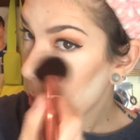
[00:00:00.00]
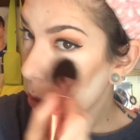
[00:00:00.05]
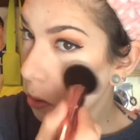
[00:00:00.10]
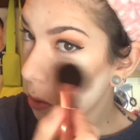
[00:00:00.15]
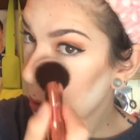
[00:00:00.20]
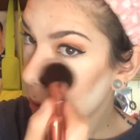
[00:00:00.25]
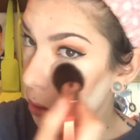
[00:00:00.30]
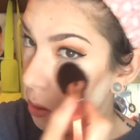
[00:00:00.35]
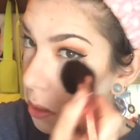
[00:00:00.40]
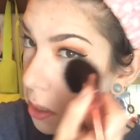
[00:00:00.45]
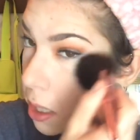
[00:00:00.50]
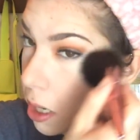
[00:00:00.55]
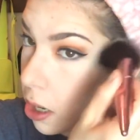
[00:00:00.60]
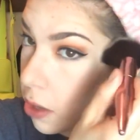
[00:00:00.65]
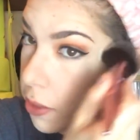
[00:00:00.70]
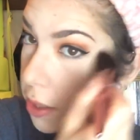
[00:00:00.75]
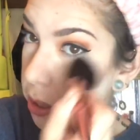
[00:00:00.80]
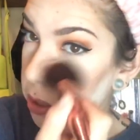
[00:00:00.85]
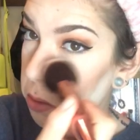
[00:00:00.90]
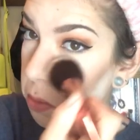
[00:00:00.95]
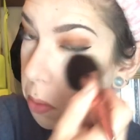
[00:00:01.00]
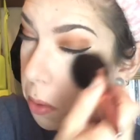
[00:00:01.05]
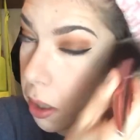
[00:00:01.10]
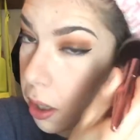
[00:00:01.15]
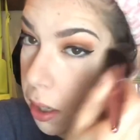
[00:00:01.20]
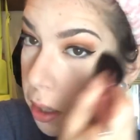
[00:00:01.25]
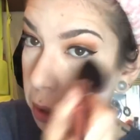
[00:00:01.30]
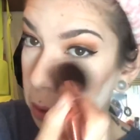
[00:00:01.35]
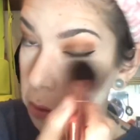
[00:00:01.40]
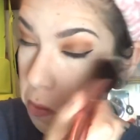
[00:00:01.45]
So let's see how this
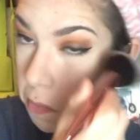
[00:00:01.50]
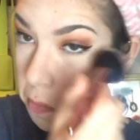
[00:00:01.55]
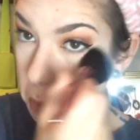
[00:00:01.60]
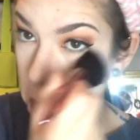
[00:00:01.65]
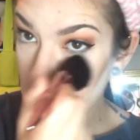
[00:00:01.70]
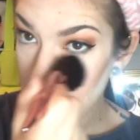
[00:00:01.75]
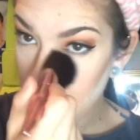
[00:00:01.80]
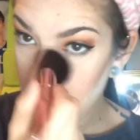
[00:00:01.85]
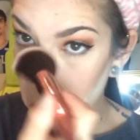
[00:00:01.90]
works.